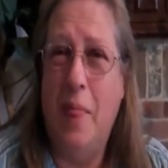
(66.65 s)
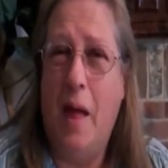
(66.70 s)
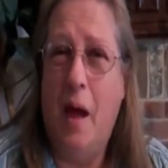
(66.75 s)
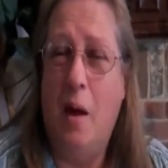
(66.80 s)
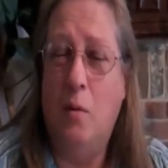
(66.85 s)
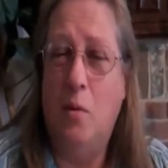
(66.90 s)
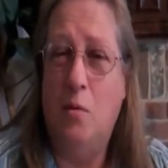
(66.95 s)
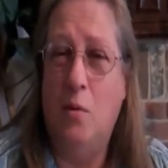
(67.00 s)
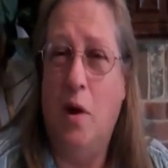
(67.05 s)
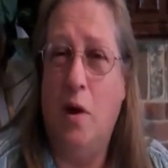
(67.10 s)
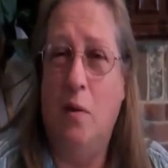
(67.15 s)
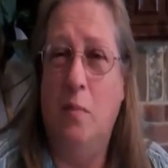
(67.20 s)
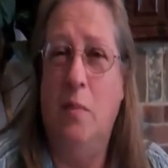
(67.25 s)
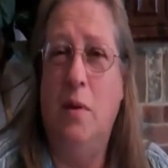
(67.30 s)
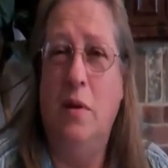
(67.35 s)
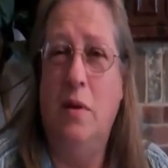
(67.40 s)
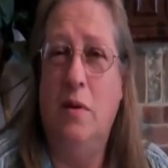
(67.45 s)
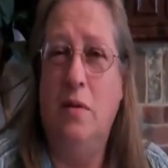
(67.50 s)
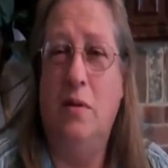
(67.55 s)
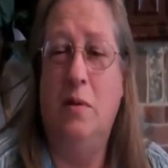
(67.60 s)
I would
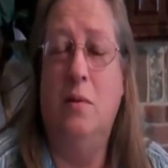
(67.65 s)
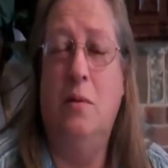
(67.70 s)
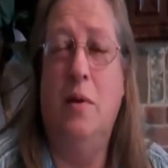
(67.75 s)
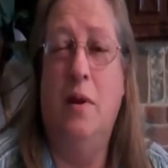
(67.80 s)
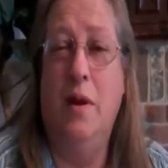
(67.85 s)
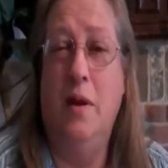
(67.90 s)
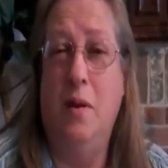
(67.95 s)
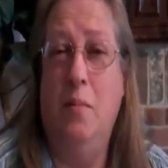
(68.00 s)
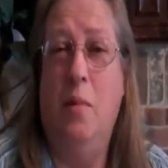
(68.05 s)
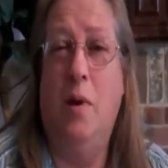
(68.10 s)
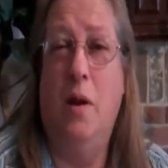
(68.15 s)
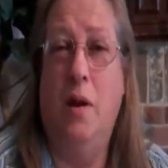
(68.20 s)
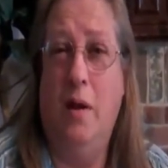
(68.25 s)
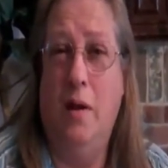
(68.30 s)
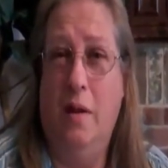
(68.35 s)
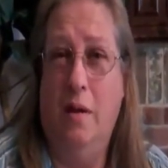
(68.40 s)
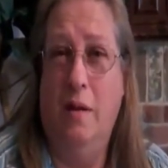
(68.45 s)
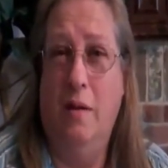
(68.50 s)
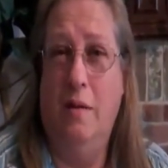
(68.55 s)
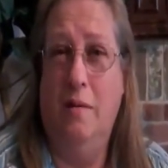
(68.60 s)
recommend it to anybody
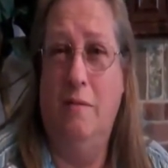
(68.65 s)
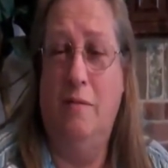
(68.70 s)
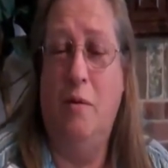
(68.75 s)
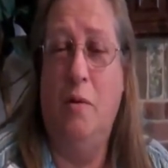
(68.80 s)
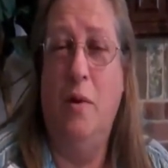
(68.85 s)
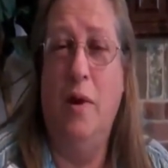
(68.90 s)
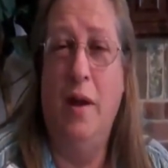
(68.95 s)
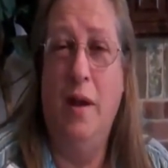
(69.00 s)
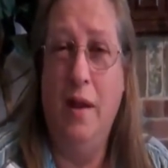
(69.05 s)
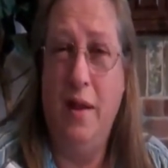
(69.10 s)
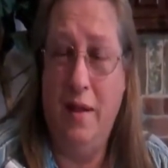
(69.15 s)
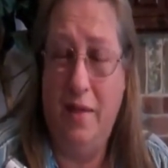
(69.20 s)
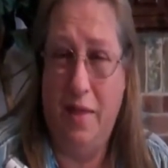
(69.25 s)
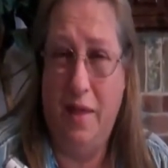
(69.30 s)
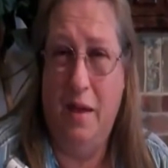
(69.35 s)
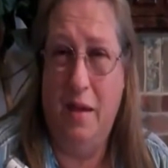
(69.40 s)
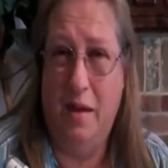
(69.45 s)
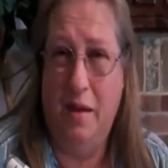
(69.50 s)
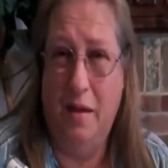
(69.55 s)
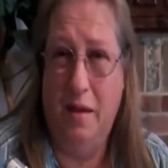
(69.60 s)
for
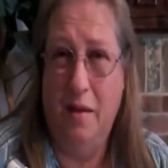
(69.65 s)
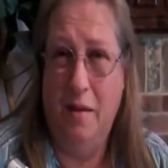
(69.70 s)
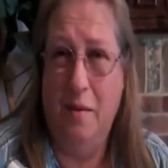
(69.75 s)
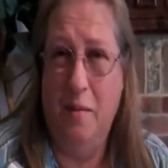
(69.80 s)
anything.